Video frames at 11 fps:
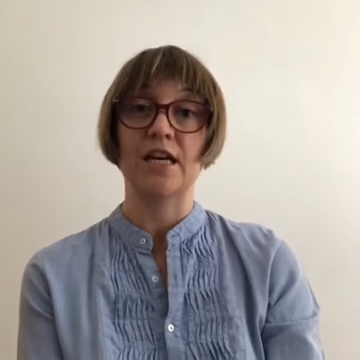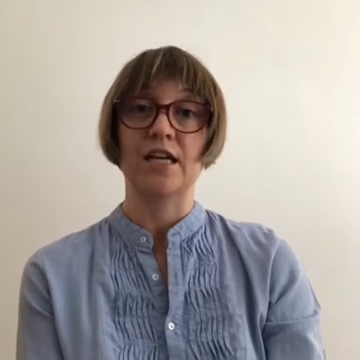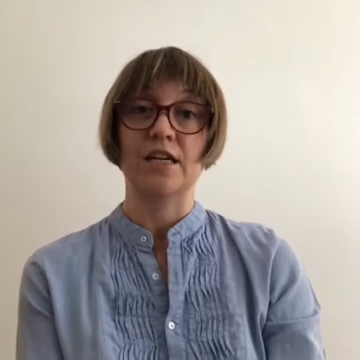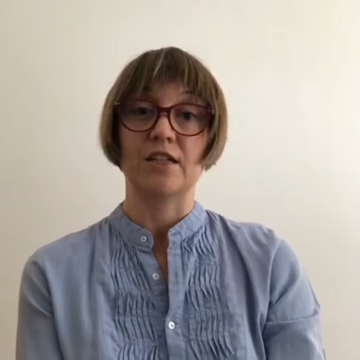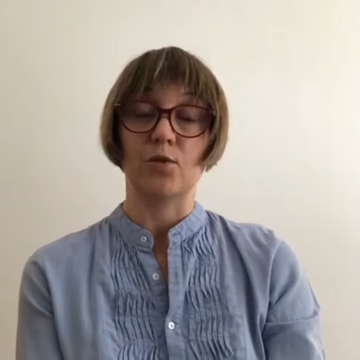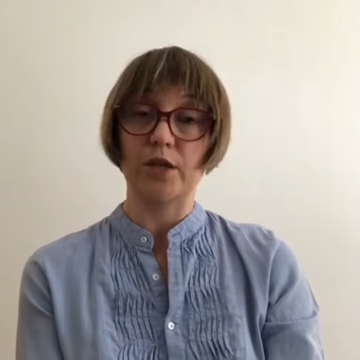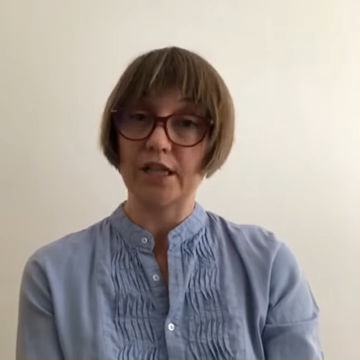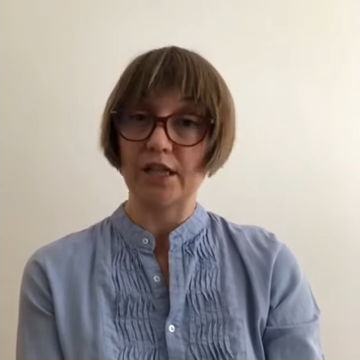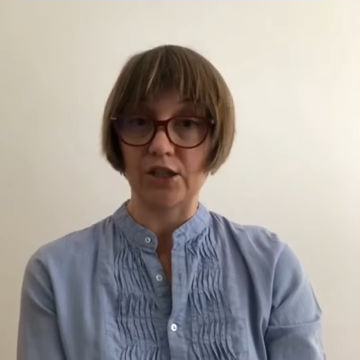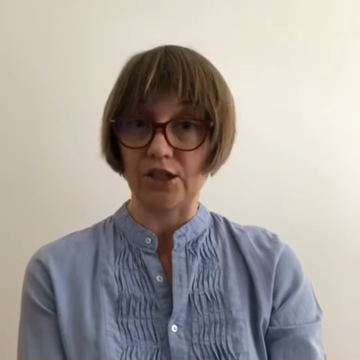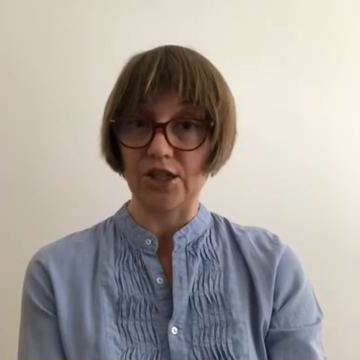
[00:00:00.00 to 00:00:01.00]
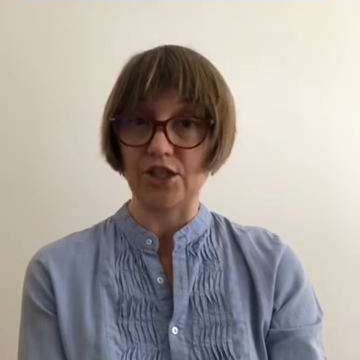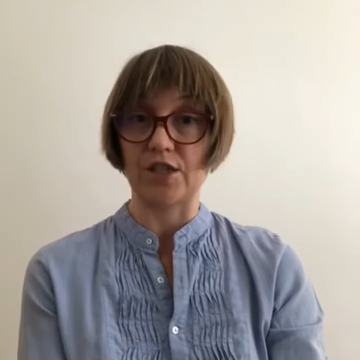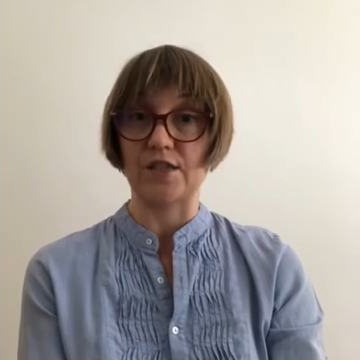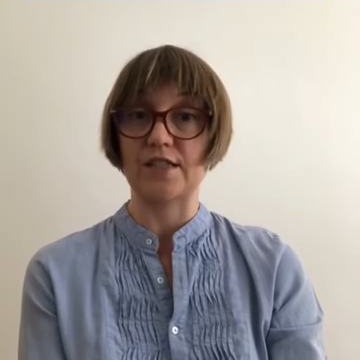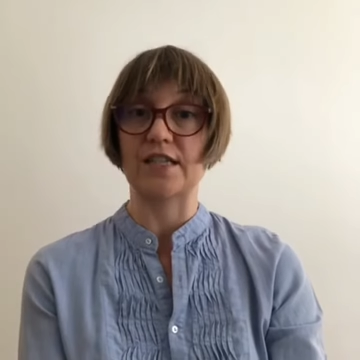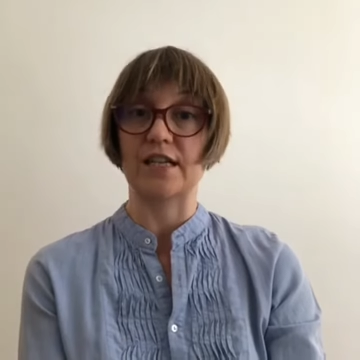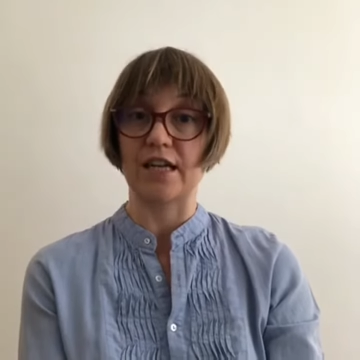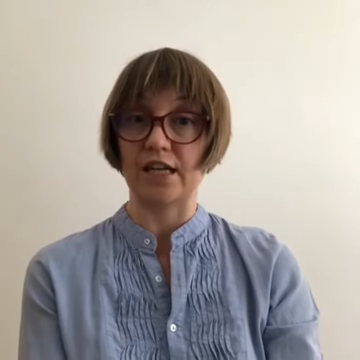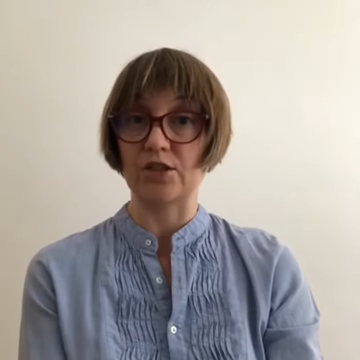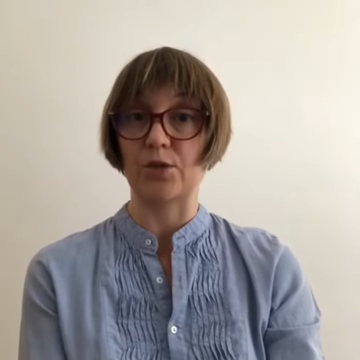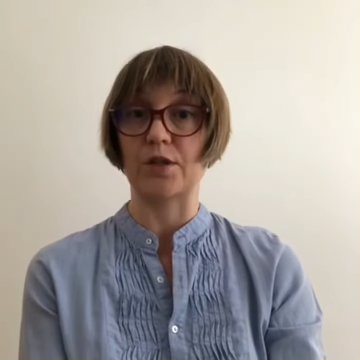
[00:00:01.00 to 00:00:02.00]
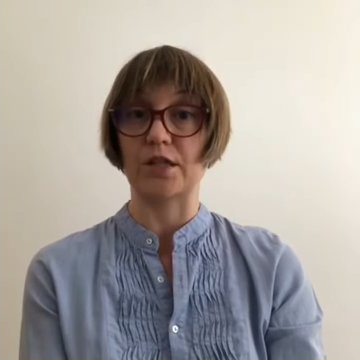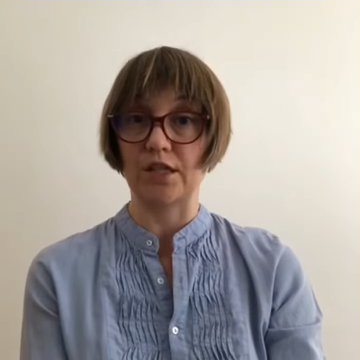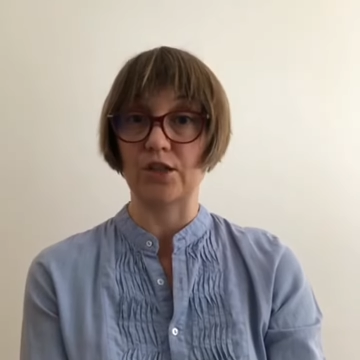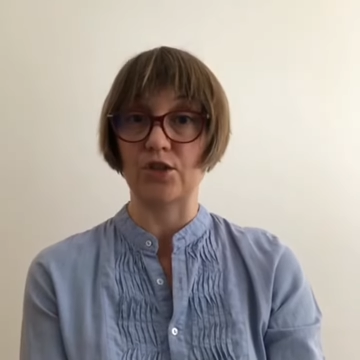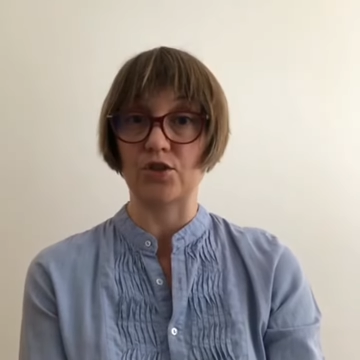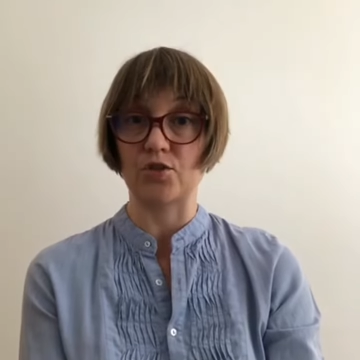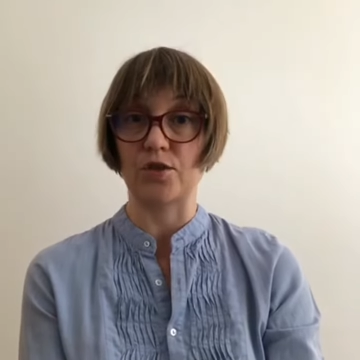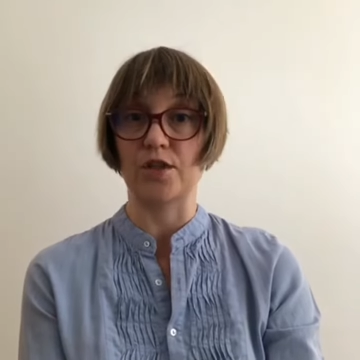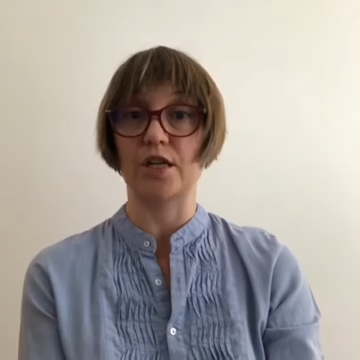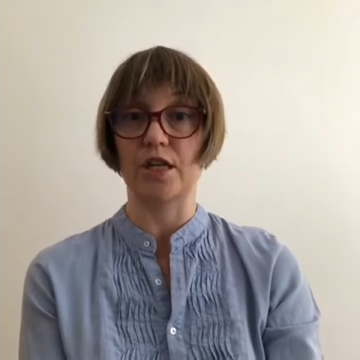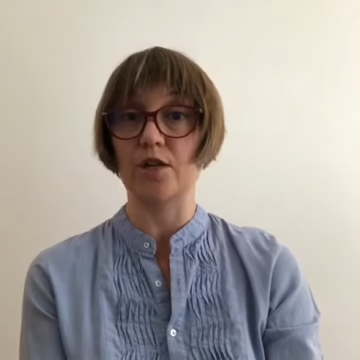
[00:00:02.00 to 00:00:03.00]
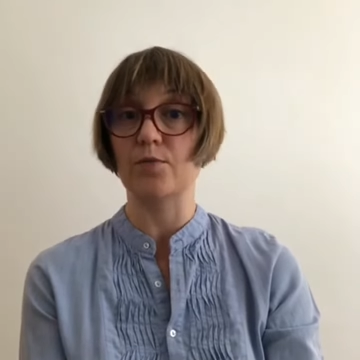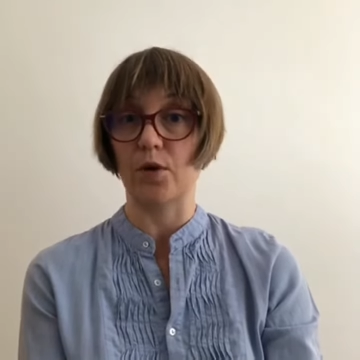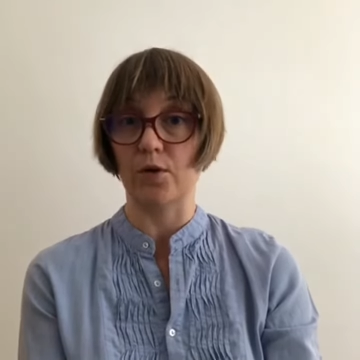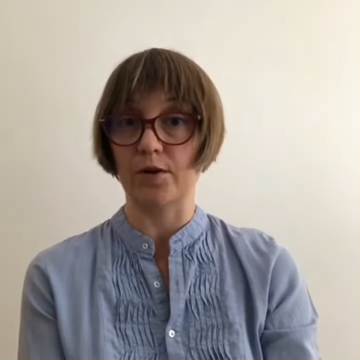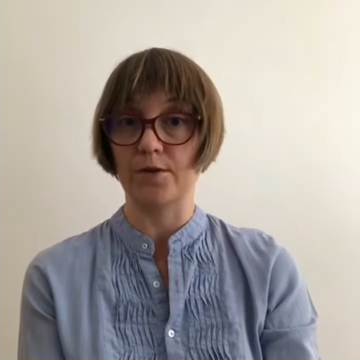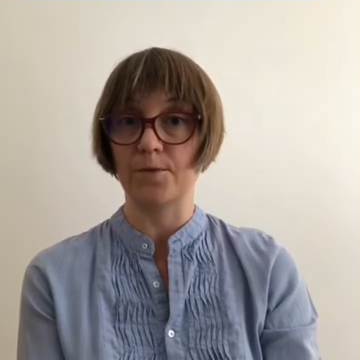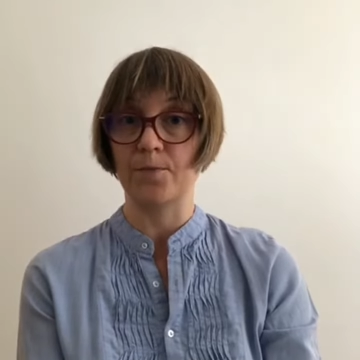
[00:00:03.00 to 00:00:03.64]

the working conditions in electronic industry in Poland.